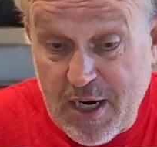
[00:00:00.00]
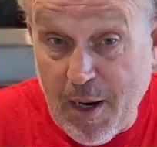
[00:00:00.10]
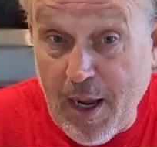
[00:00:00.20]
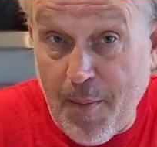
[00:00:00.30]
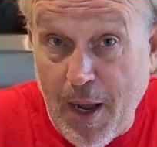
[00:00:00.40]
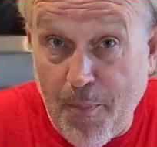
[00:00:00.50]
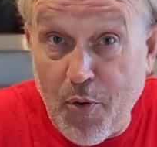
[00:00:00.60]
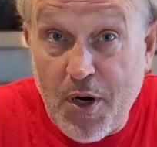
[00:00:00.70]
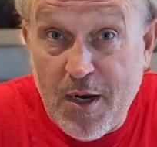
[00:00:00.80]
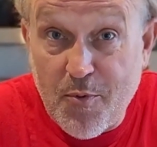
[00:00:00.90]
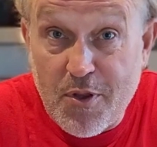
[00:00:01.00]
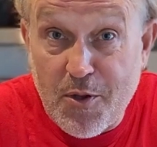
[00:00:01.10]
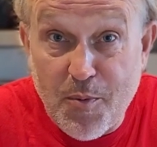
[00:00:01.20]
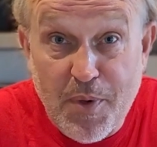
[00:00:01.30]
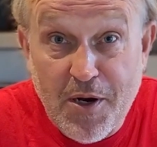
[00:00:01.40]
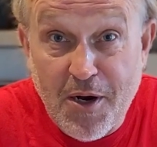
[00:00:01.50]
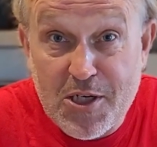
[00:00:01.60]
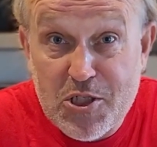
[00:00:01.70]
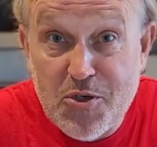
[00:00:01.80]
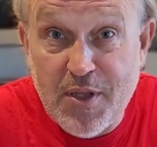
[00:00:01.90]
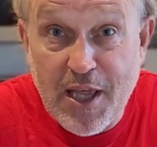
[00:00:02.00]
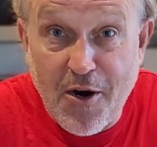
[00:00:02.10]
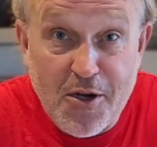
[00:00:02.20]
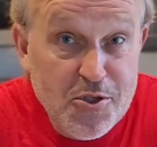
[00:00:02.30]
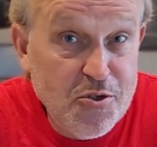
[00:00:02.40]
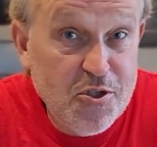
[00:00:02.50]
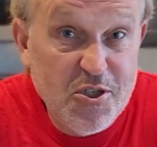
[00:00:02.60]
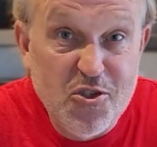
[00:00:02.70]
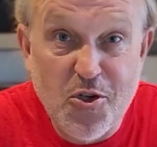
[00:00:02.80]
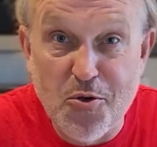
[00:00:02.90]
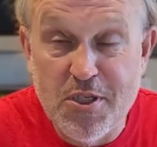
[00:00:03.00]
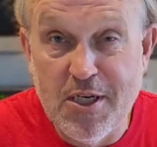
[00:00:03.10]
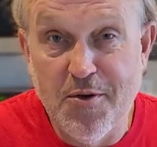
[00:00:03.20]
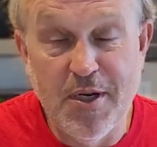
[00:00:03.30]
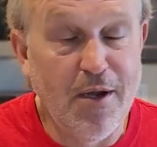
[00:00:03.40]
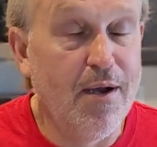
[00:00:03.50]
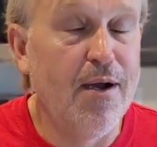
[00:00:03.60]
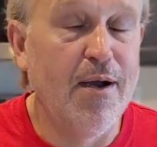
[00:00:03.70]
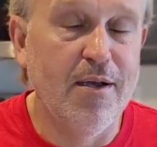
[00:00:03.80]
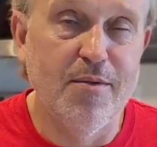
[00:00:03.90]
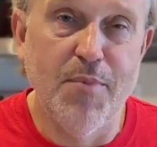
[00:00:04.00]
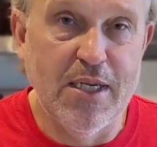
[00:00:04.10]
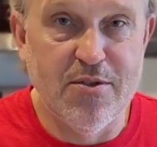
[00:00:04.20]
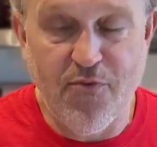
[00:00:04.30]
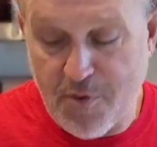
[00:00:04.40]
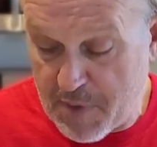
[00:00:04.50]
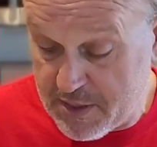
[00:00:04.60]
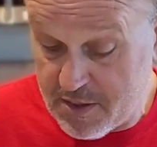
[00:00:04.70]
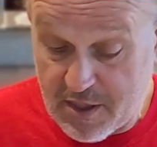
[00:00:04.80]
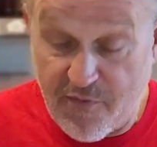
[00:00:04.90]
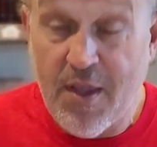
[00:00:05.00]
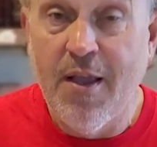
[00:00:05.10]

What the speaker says: I put it in with a little bit of au jus, and that au jus just soaks into it. Oh, makes for amazing stuff.